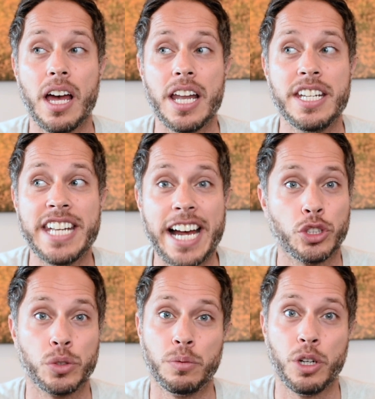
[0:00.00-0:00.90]

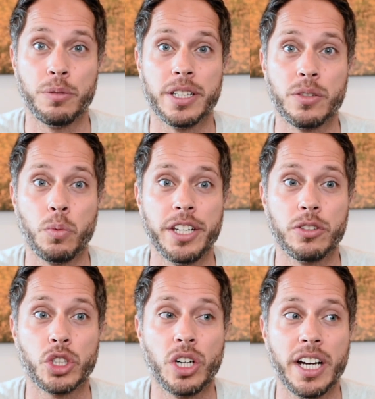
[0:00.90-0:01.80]
natural moments, where you're
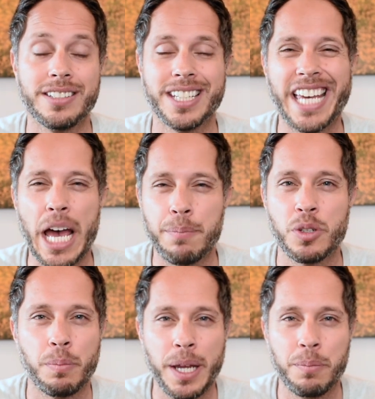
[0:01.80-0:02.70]
trying to
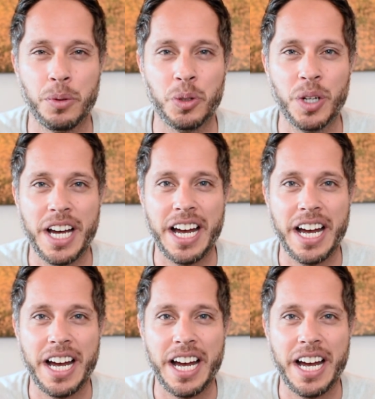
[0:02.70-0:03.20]
capture people